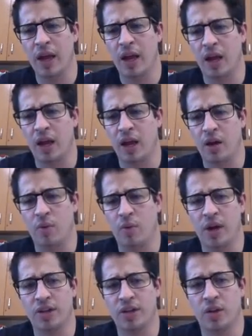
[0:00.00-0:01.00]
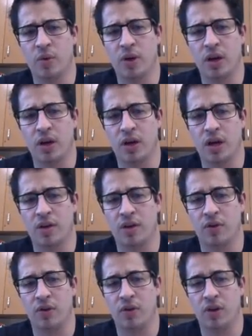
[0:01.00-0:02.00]
And we actually want to kind of
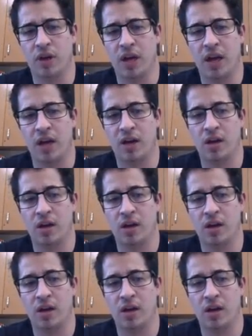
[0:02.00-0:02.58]
look at